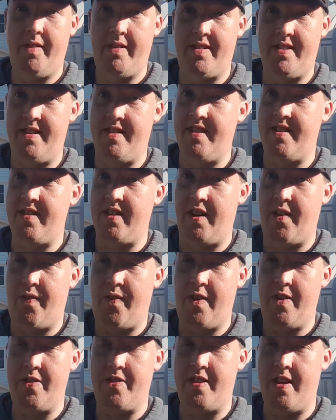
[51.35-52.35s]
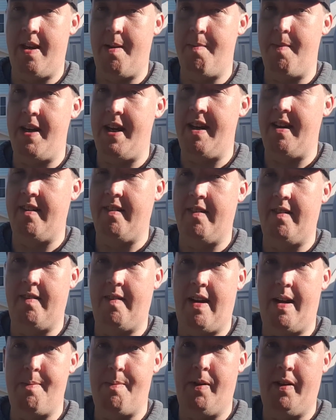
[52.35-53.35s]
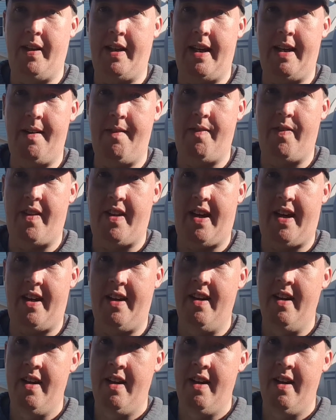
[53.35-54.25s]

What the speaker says: since it's our first time here. I believe that